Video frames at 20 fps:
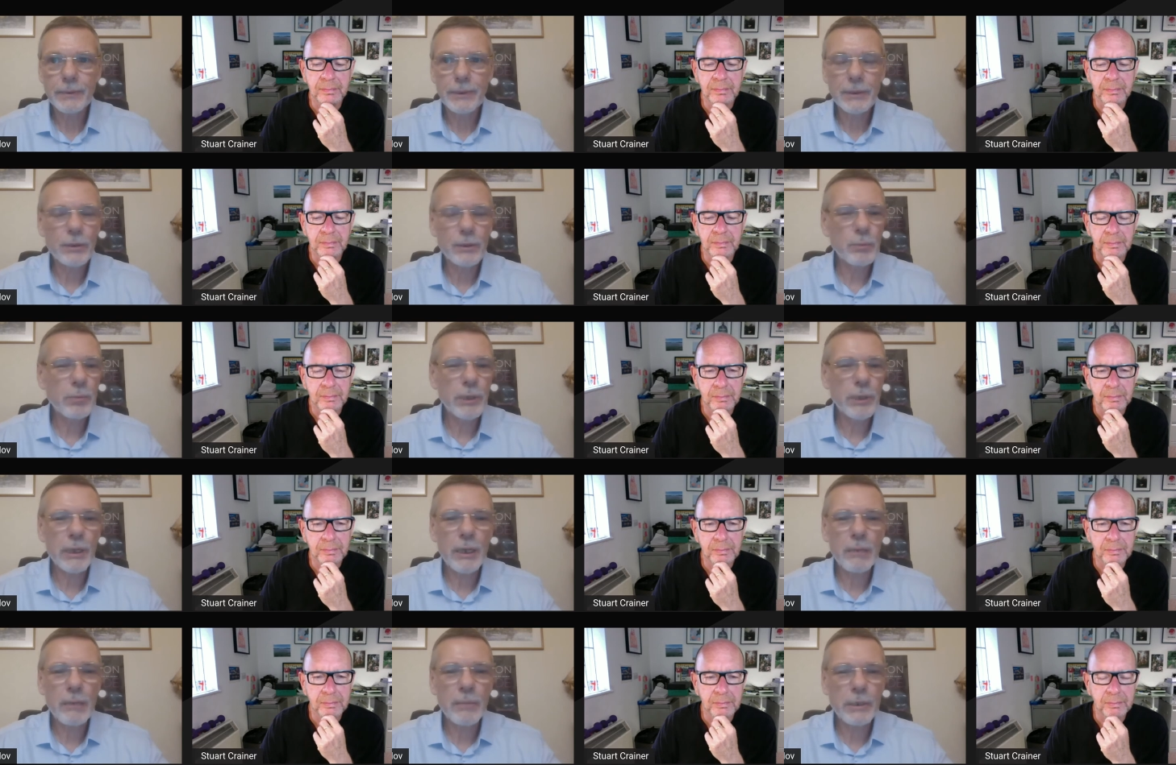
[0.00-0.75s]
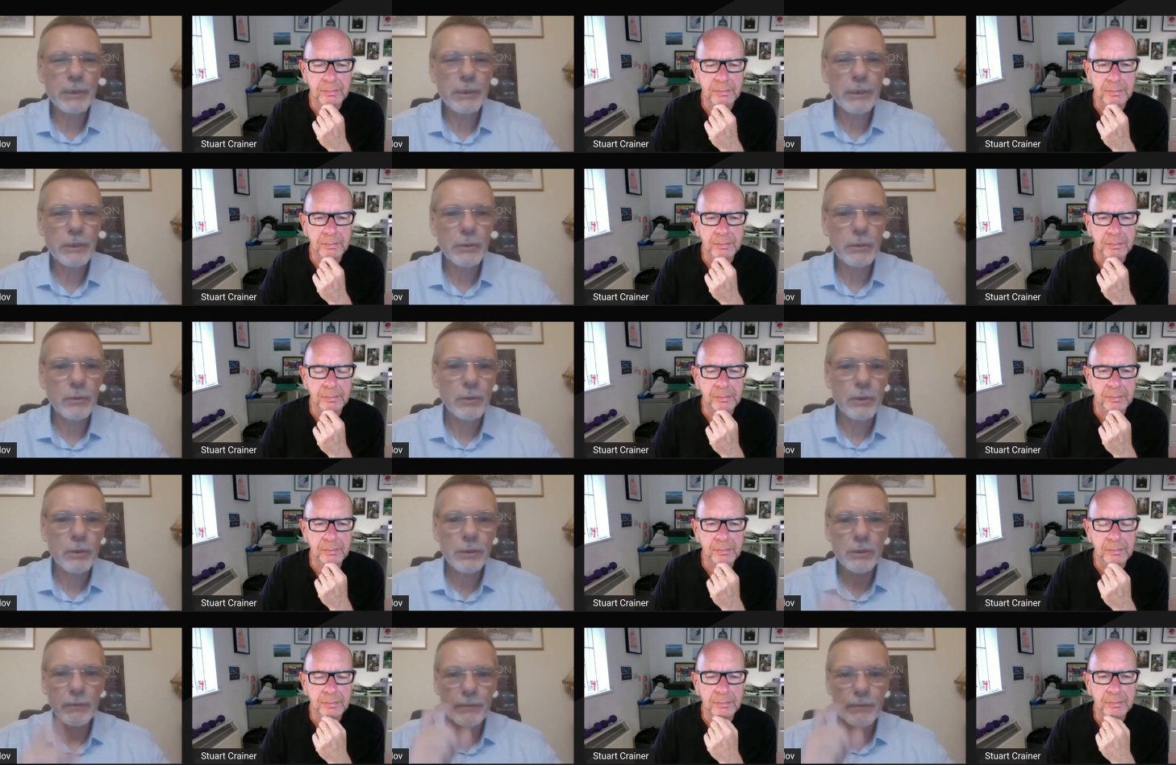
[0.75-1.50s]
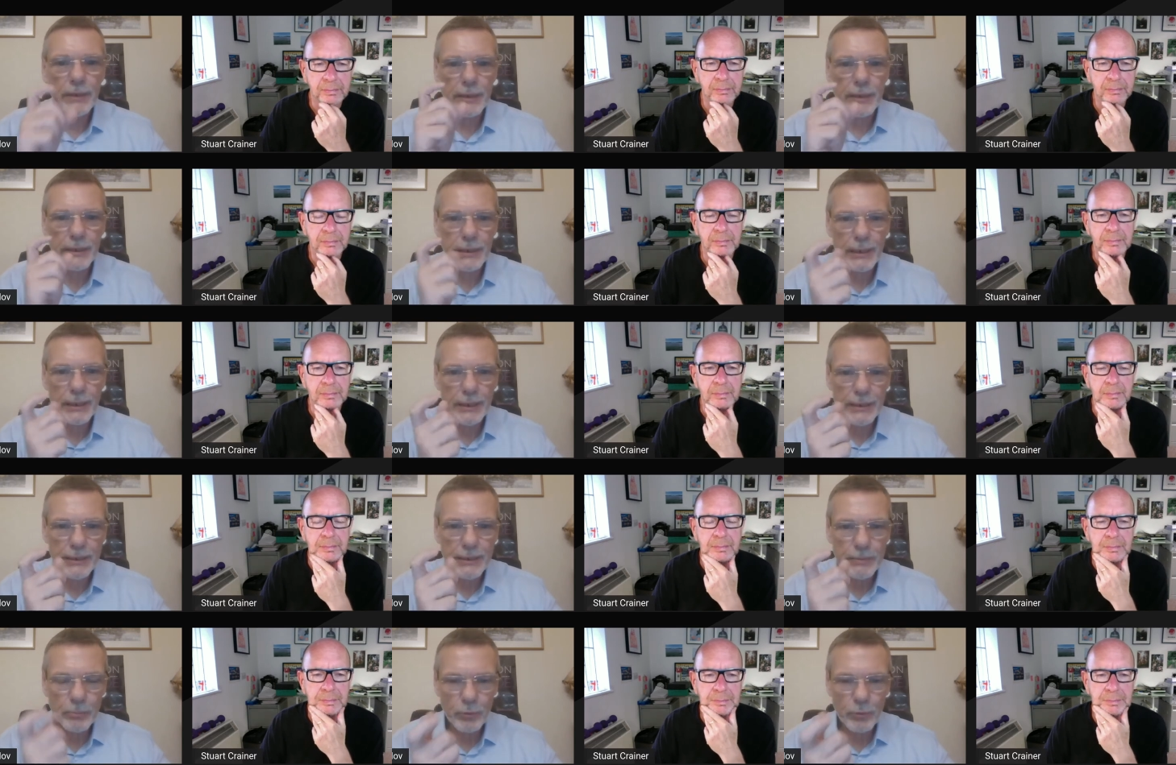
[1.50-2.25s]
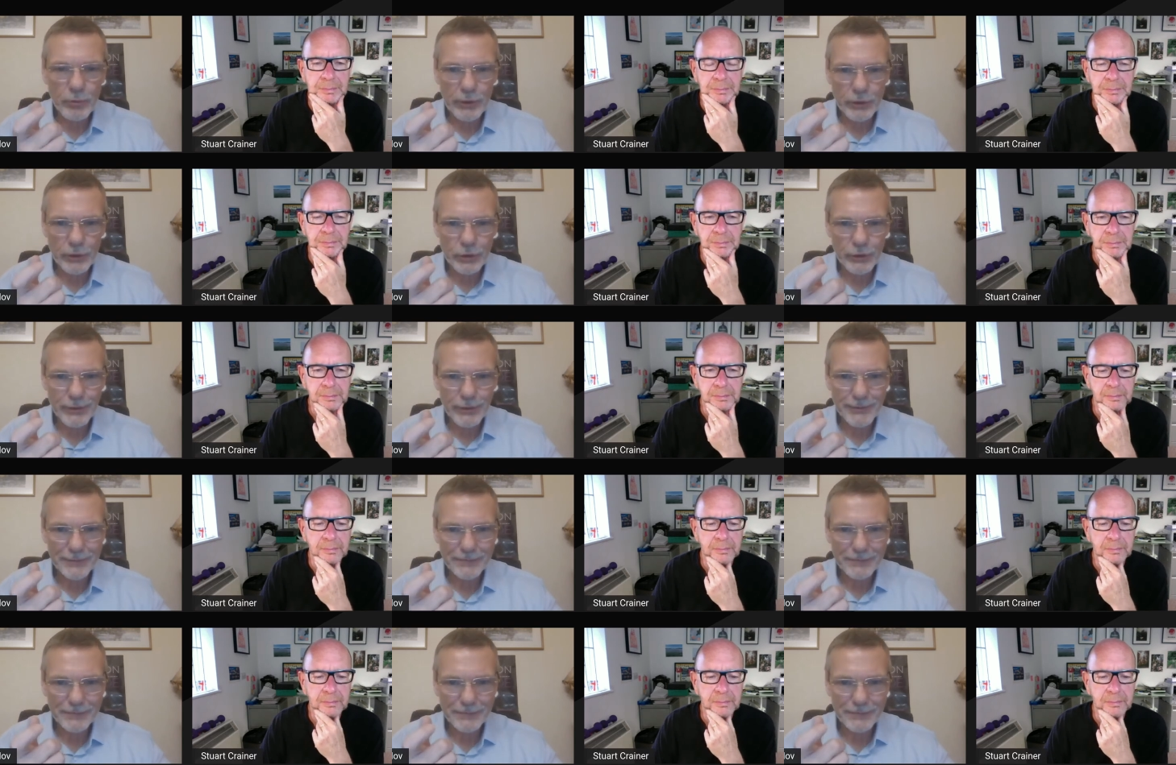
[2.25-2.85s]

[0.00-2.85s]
Speaker 1: you become a source of this inspiration